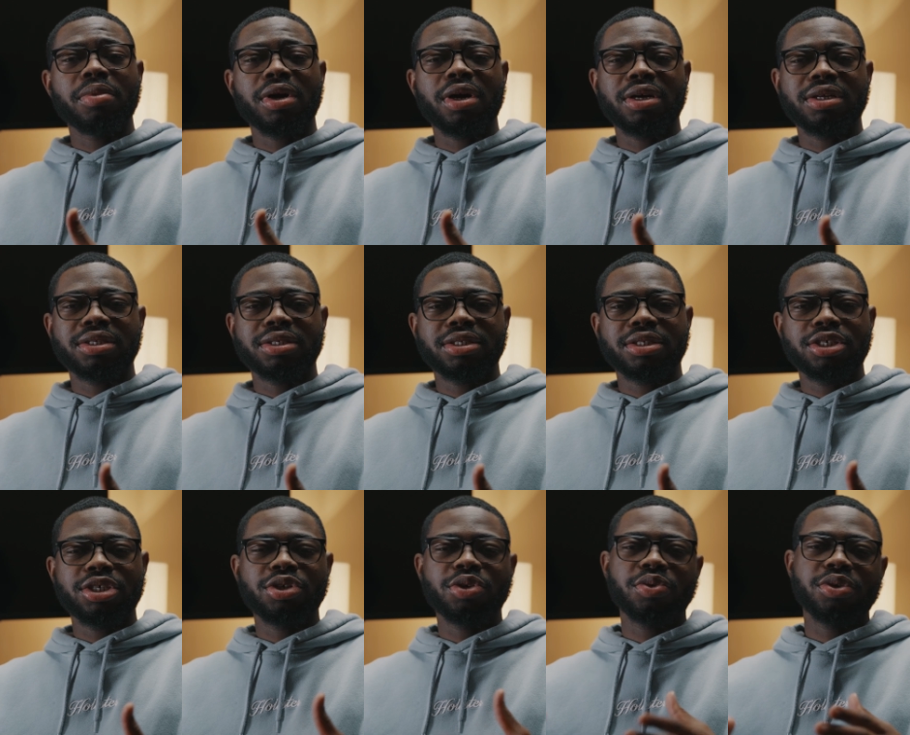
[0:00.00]
Because,
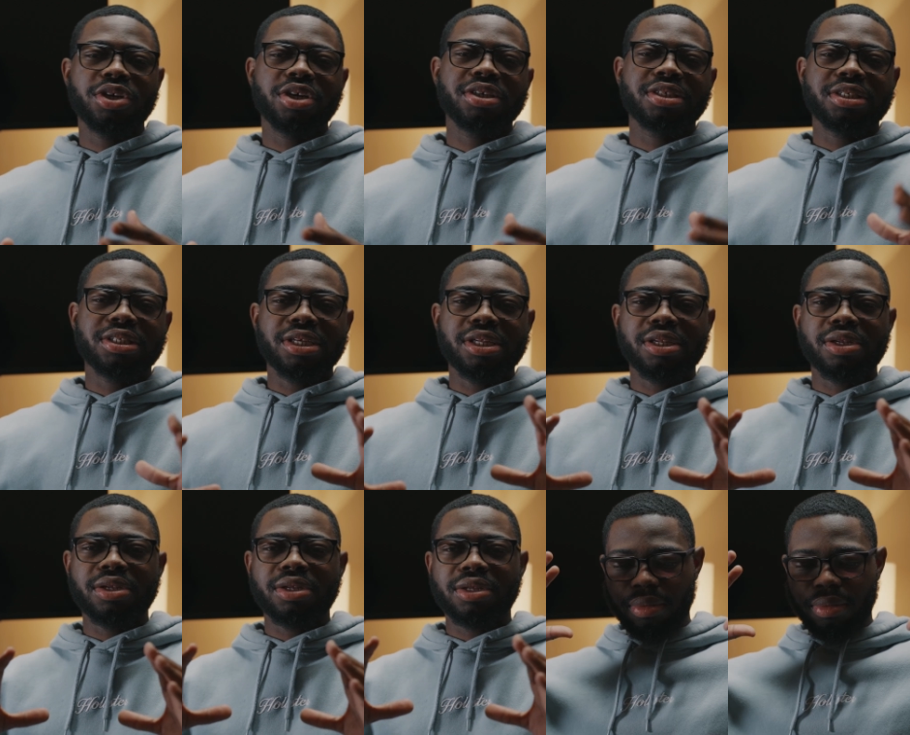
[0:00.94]
you know, you're
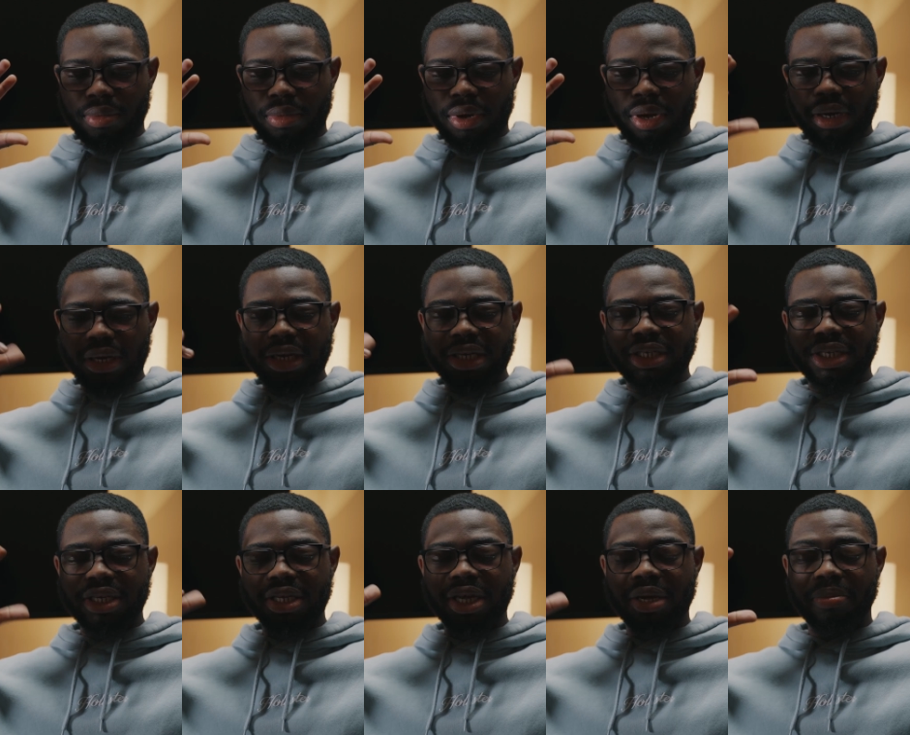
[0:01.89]
still
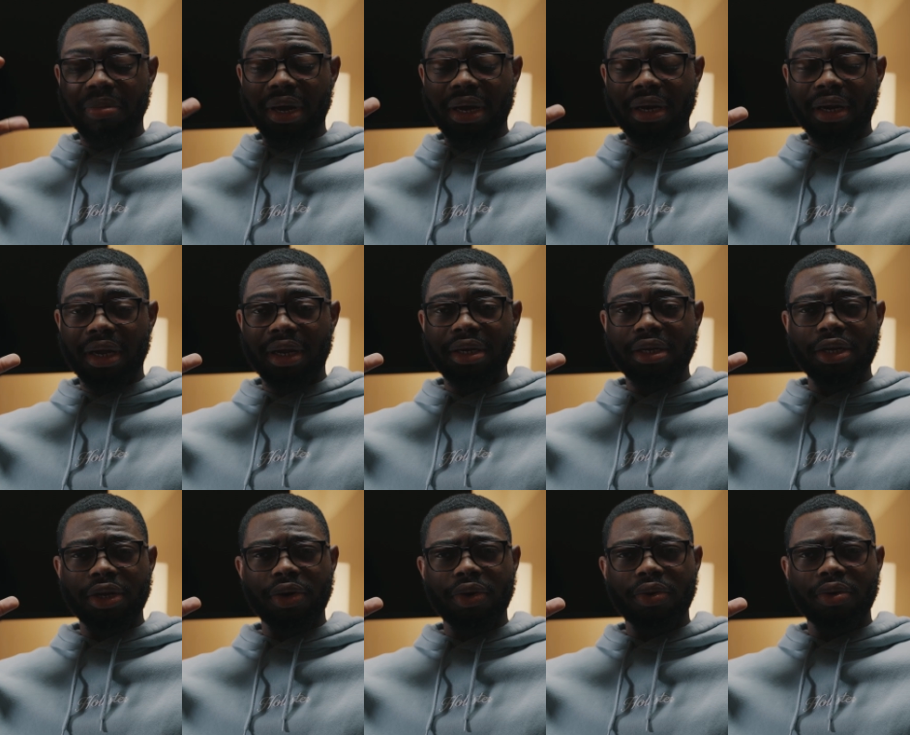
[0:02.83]
conditioning your mind that,
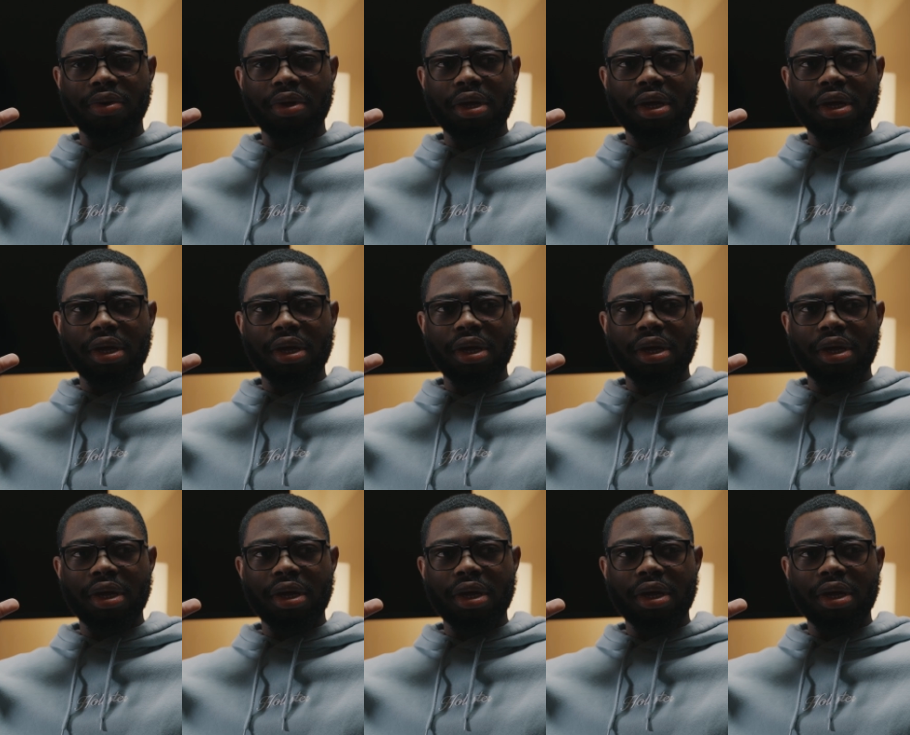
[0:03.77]
you know,